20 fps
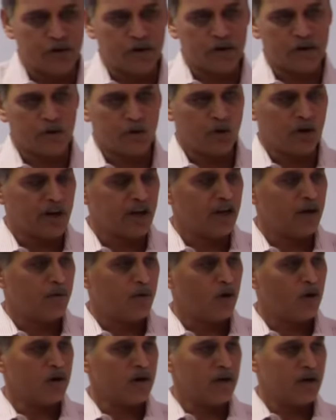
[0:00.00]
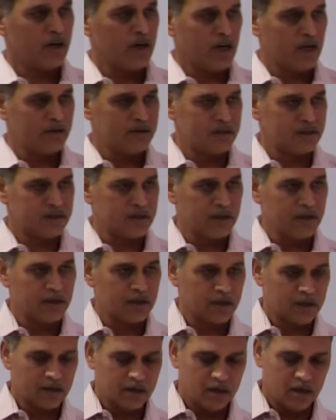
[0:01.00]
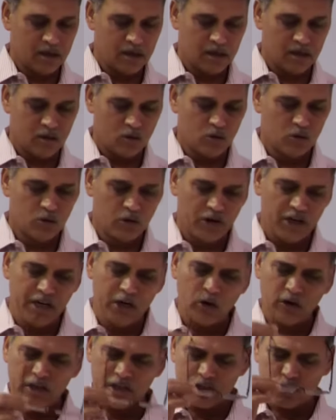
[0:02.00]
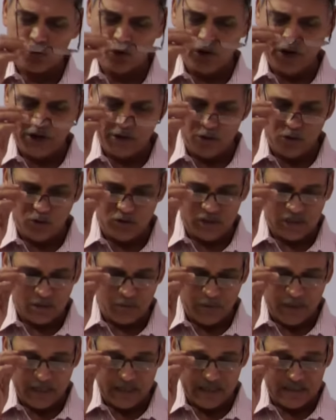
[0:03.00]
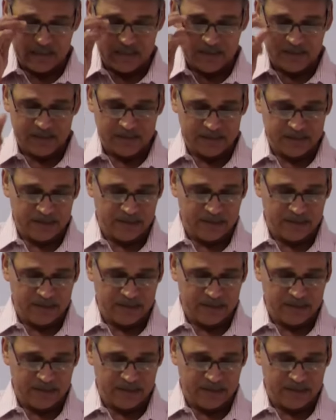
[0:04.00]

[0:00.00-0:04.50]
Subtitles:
we are talking about, now I'll just going to read out a story to you. Just pay attention to this